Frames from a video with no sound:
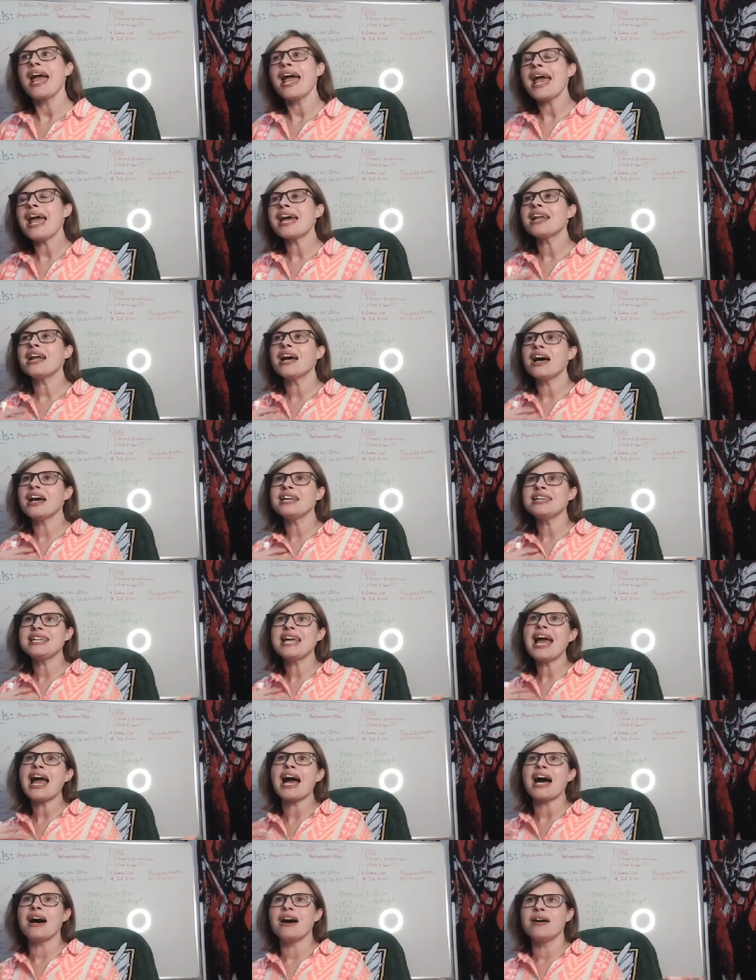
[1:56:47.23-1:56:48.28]
And
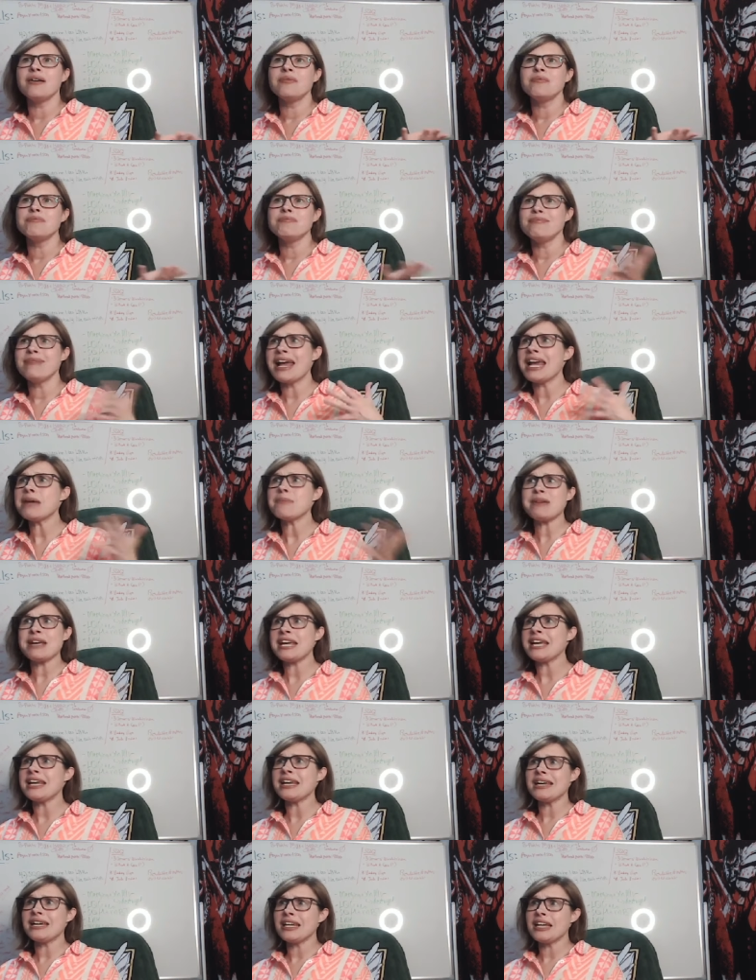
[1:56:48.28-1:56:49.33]
yeah,
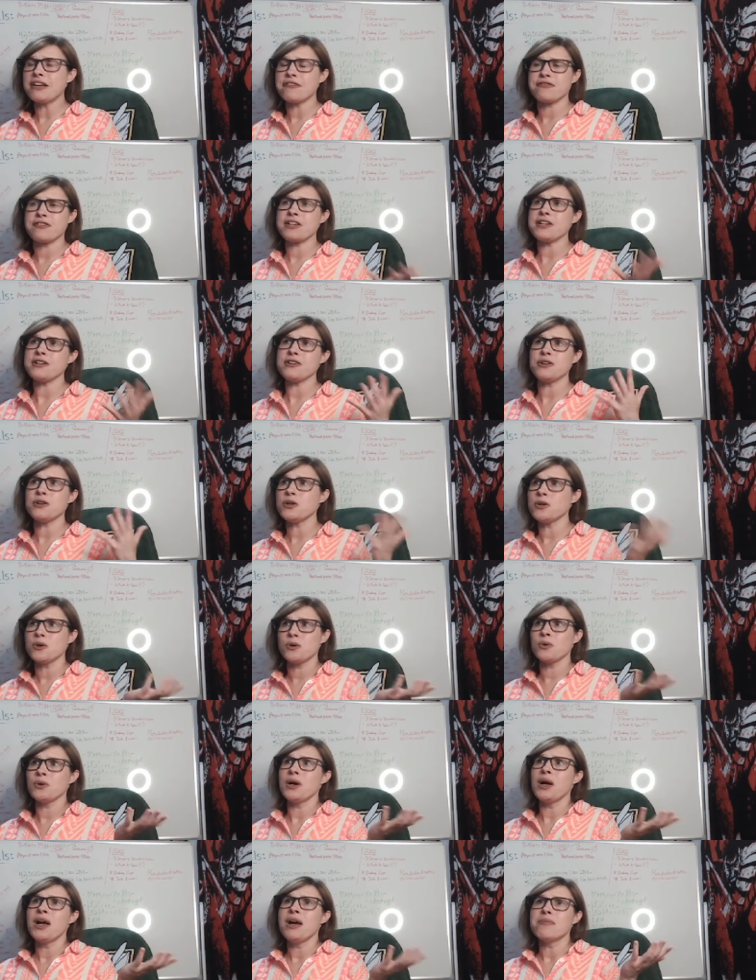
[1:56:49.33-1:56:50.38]
maybe if he
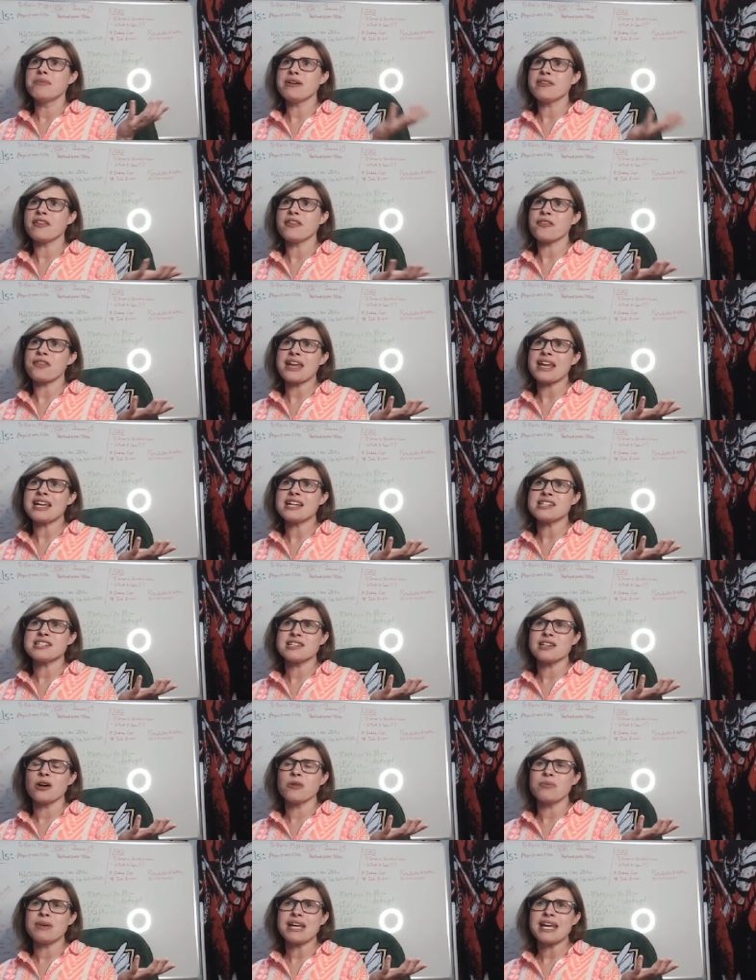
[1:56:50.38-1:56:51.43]
knew, but the thing is,
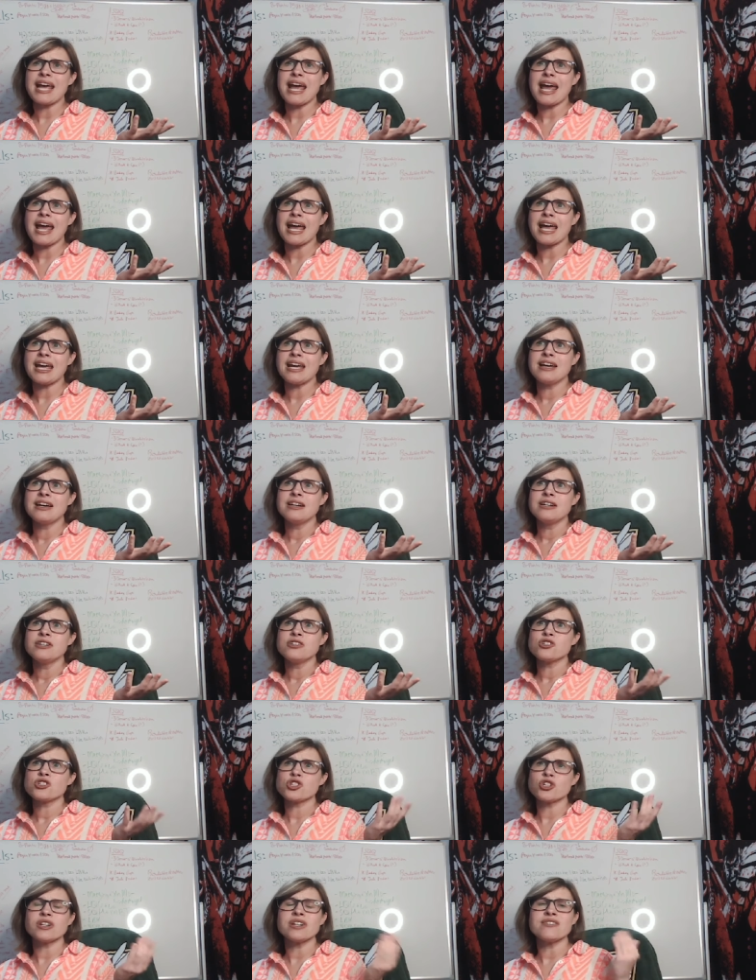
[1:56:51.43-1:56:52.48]
Lo Binghe
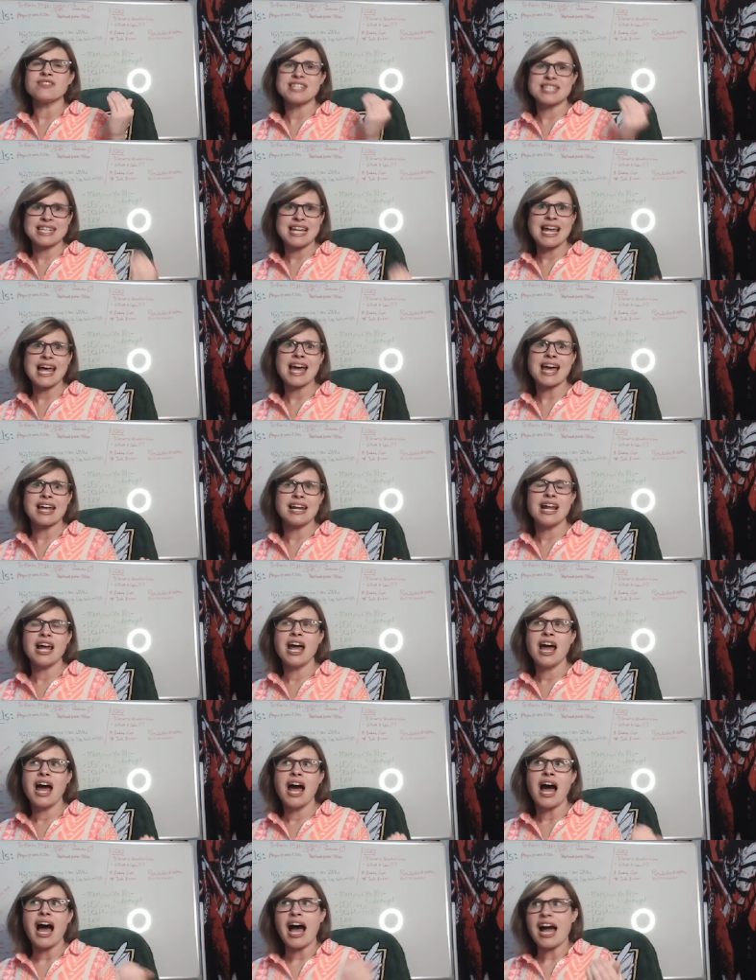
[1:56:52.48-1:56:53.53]
should have said,
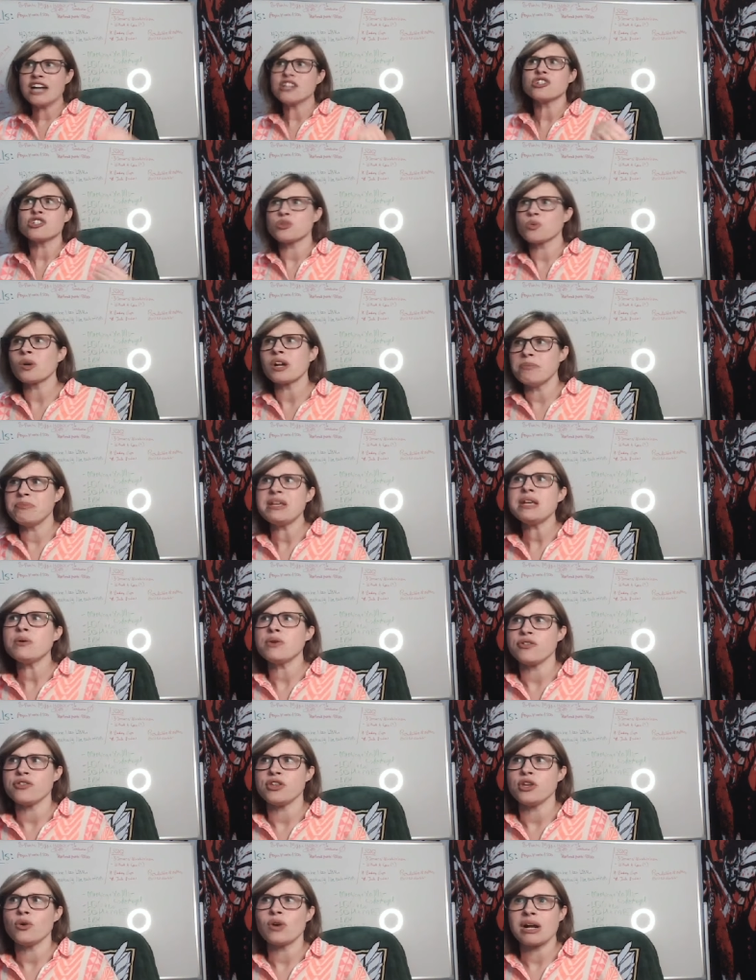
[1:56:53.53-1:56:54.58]
I just want to be
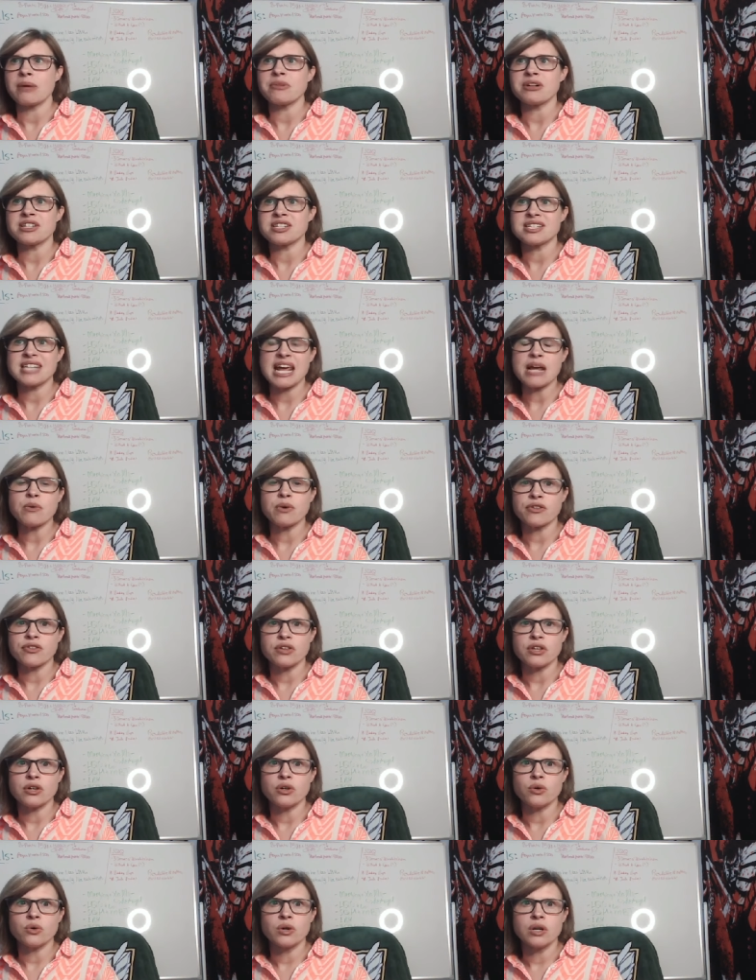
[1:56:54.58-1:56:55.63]
with you and I'm going to stay with
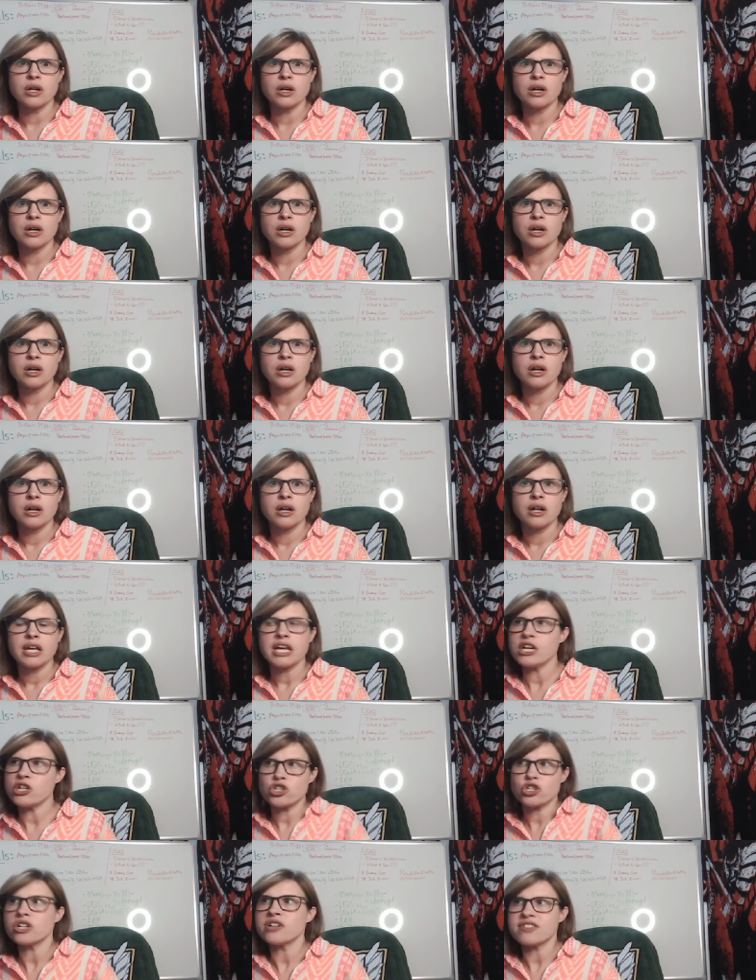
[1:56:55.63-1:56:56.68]
you. He
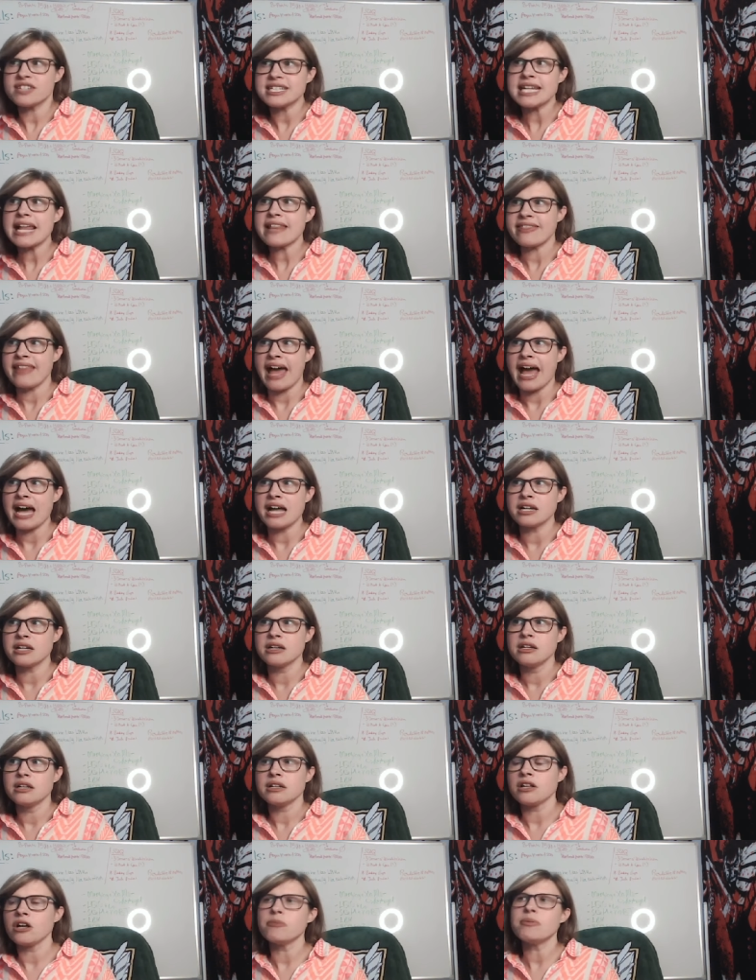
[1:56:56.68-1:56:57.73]
should have said that.
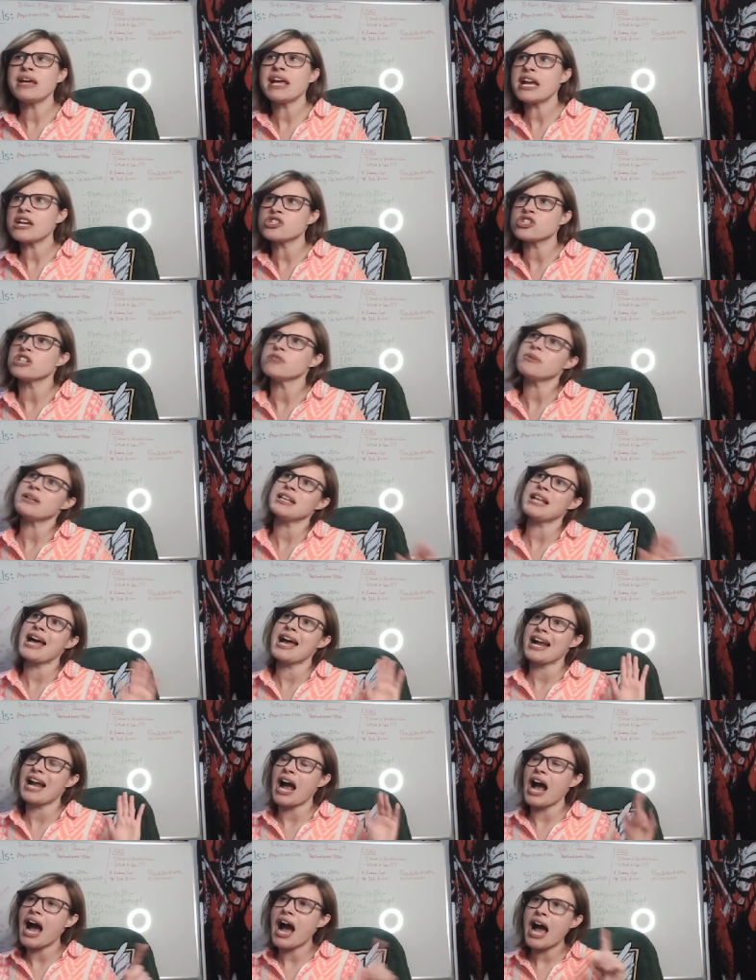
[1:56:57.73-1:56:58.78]
Lo Binghe should have been
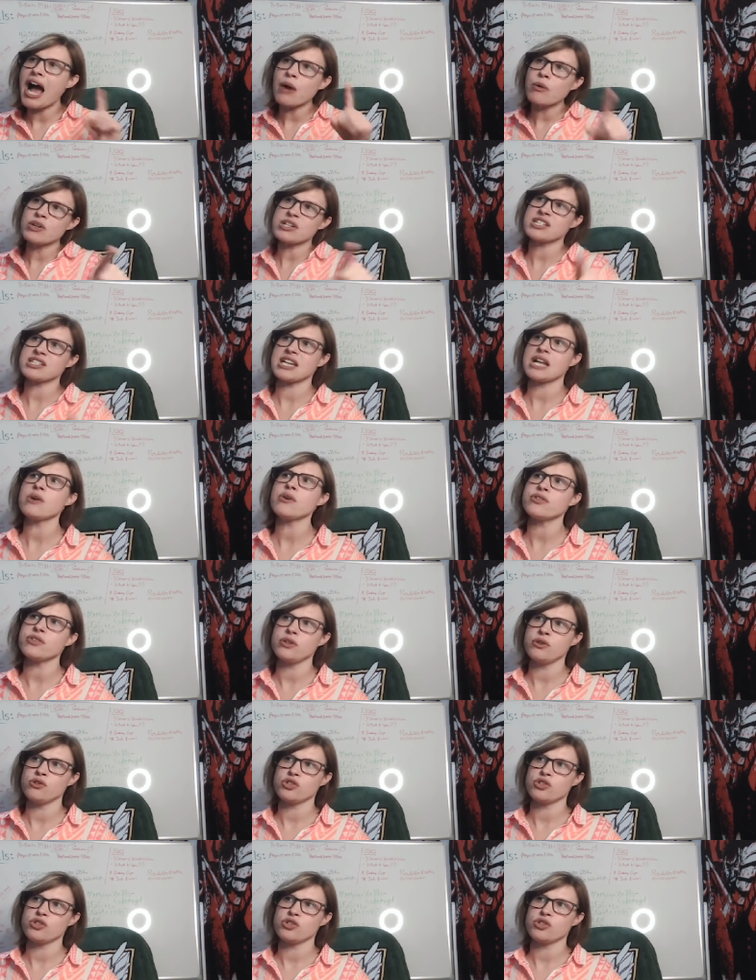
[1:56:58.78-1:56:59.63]
like, I want to stay with you,